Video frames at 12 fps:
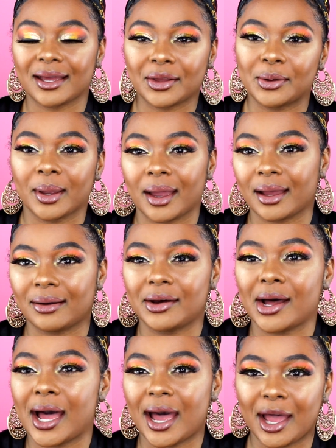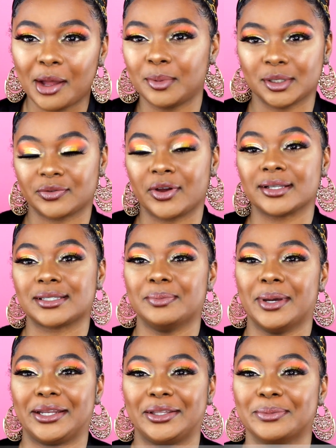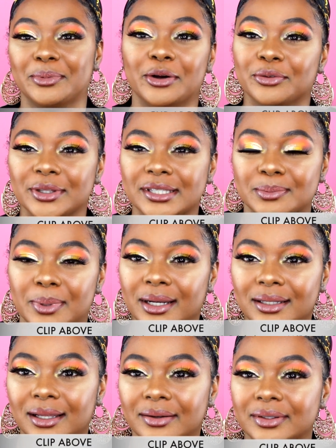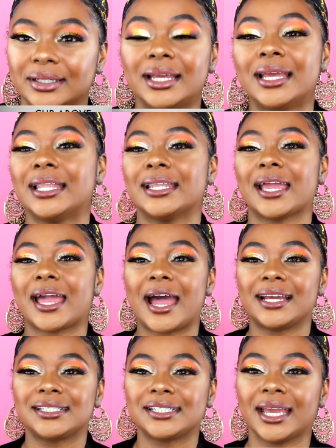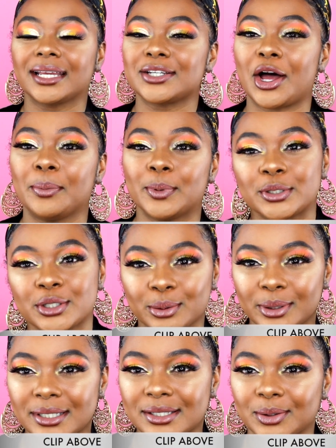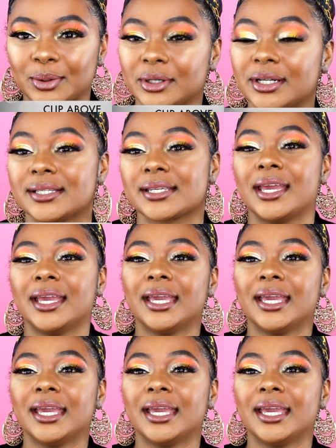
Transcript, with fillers: tell you how I almost fought somebody in the mall for this Body Lava. Like, I checked almost three stores.